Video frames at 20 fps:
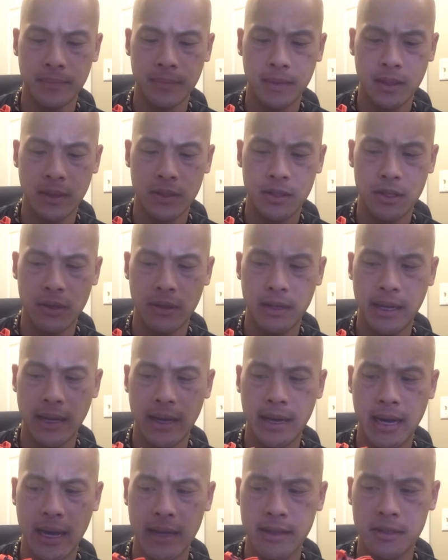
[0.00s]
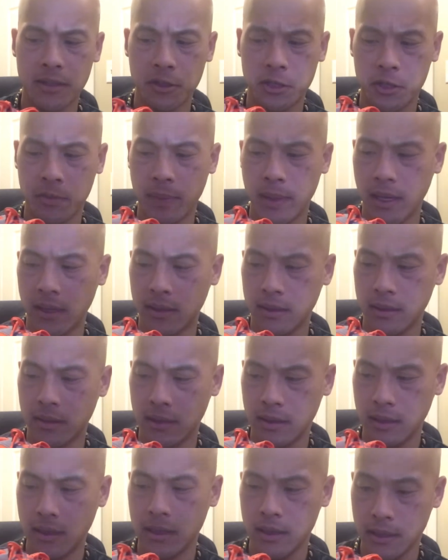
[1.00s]
So yeah, I suspect
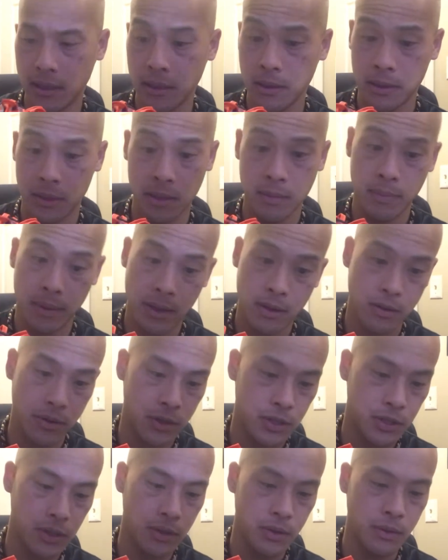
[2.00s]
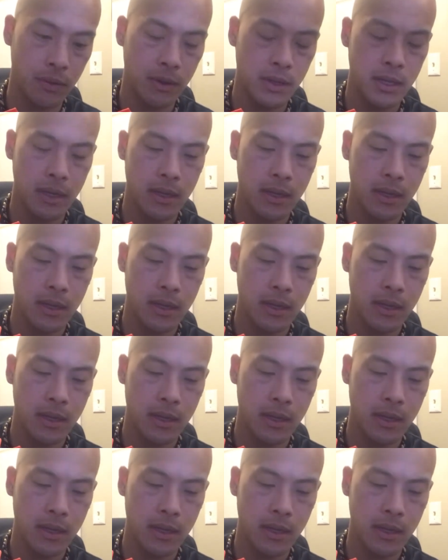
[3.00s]
it is a bigger shoe.